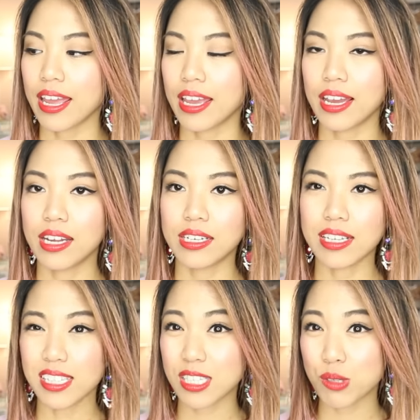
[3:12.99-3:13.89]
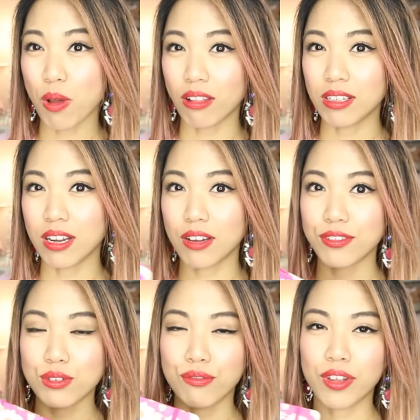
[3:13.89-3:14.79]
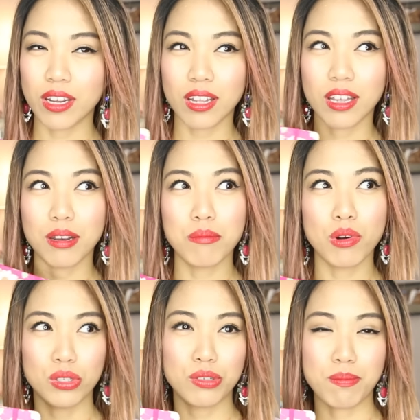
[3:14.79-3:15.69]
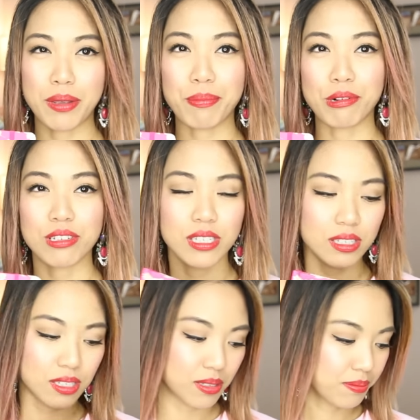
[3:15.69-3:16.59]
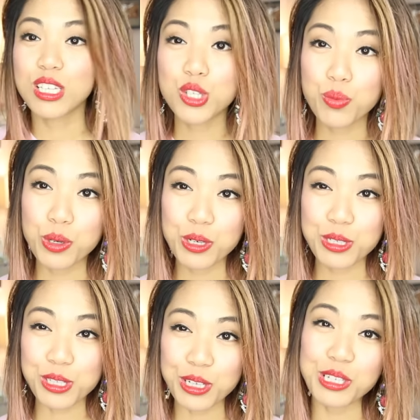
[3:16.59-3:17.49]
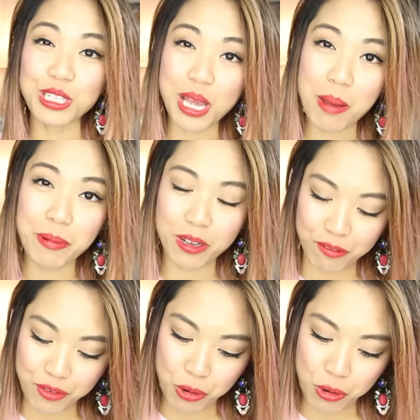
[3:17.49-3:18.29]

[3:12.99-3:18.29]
and it's small enough to fit in most of my purses. Since we're still on the topic of